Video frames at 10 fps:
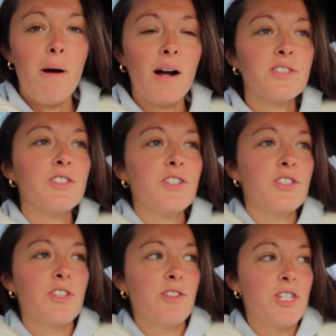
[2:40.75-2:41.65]
Boxes are
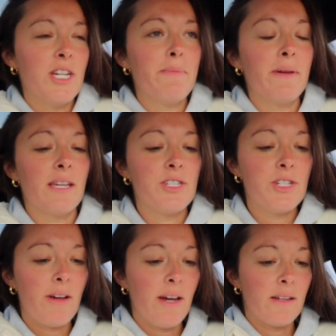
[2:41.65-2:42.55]
so cheap unless
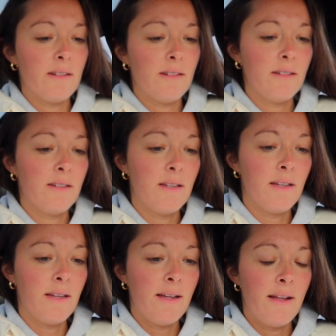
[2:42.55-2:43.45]
you get
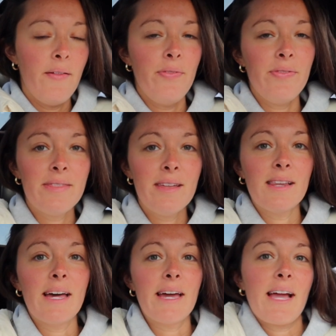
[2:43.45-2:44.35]
the
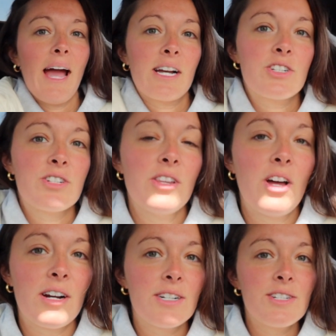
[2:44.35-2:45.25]
like extra
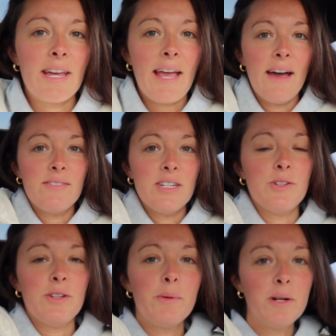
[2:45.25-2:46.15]
large, like heavy
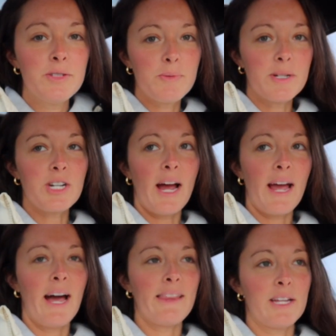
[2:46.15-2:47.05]
duty ones, which
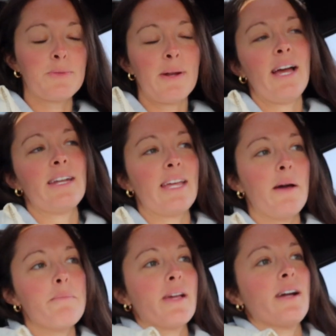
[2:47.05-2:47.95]
that's what I had to
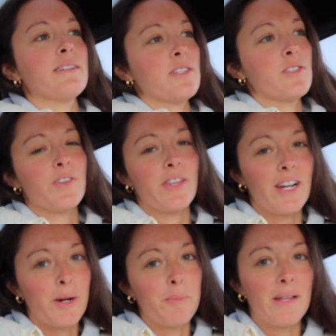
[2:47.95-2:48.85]
get because it's for
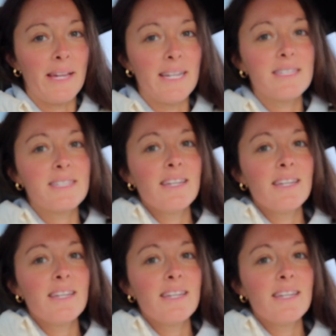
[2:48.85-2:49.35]
like our plates